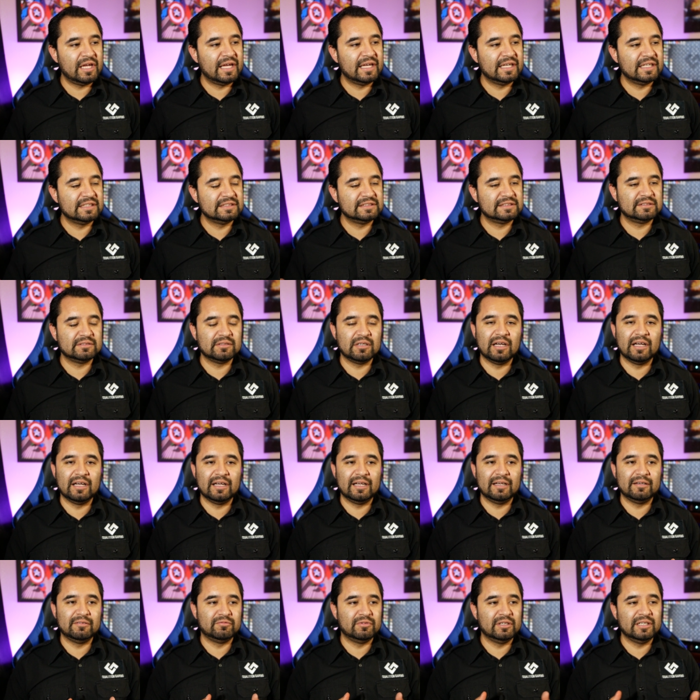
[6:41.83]
as
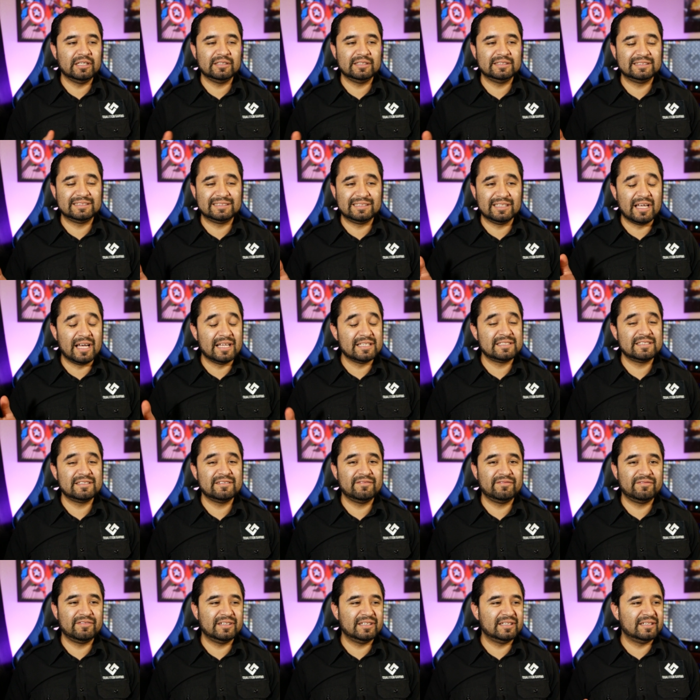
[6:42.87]
well as lots
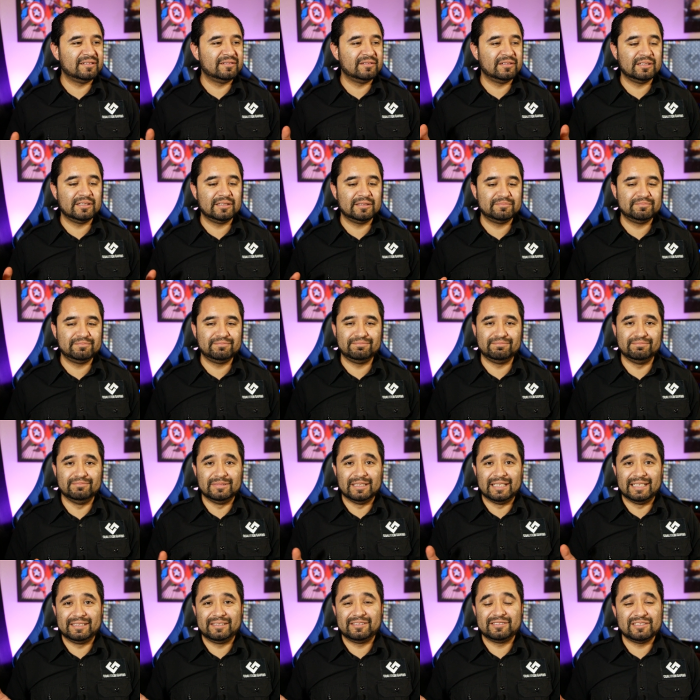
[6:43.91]
of
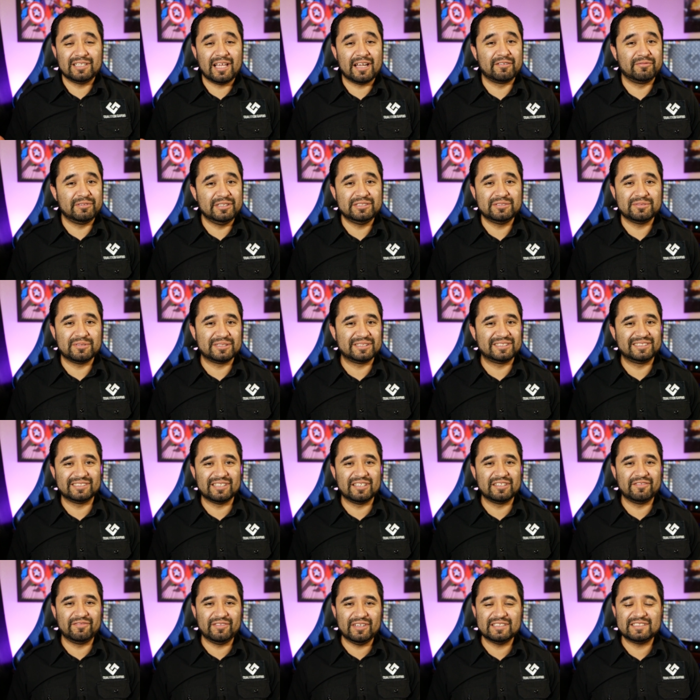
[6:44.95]
there's a lot of resources
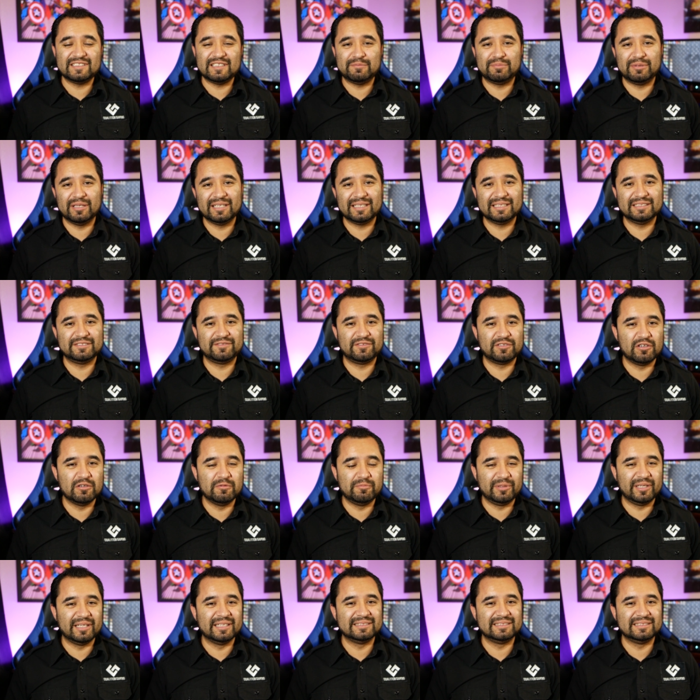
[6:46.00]
on the VST plugins for
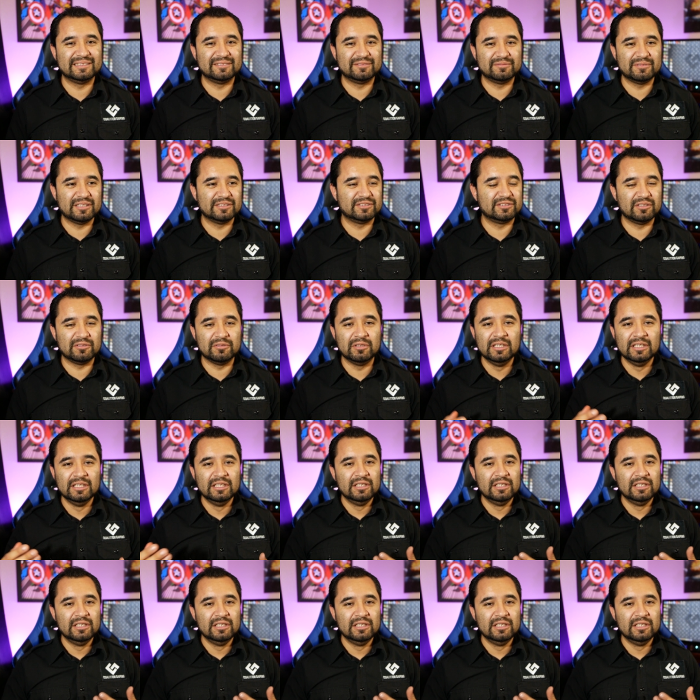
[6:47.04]
OBS as well, so